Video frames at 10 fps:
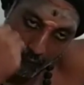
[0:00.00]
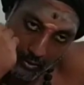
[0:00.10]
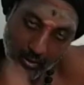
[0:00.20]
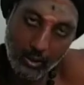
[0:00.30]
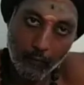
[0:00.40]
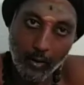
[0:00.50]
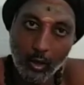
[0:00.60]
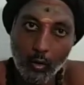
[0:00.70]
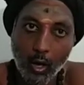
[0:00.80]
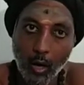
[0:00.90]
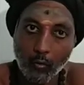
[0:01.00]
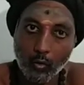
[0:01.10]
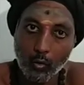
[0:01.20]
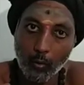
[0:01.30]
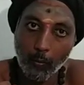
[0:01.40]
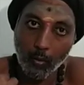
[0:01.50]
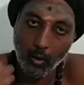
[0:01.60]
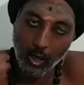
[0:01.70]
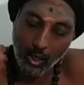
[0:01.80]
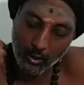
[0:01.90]
first of all, you have
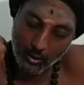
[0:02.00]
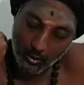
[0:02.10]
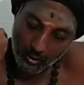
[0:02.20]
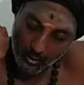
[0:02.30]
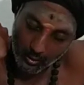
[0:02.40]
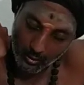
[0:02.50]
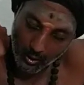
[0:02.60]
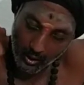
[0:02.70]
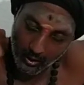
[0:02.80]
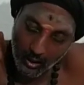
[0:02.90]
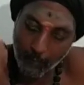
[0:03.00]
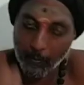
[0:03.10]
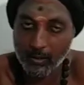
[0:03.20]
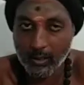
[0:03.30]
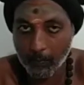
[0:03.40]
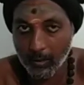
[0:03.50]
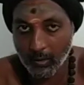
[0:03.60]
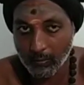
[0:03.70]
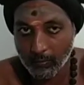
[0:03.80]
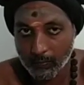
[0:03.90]
to 100%
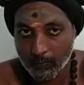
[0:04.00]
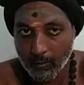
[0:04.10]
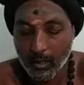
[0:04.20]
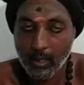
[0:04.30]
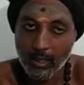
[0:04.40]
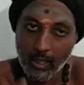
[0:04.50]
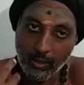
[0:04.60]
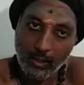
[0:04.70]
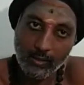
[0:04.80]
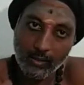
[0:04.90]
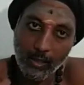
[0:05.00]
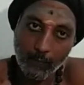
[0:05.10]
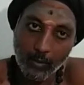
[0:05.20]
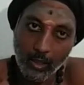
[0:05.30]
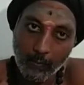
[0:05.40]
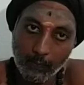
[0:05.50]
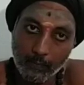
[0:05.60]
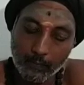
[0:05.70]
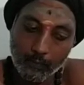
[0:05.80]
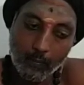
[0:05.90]
believe. At the same time,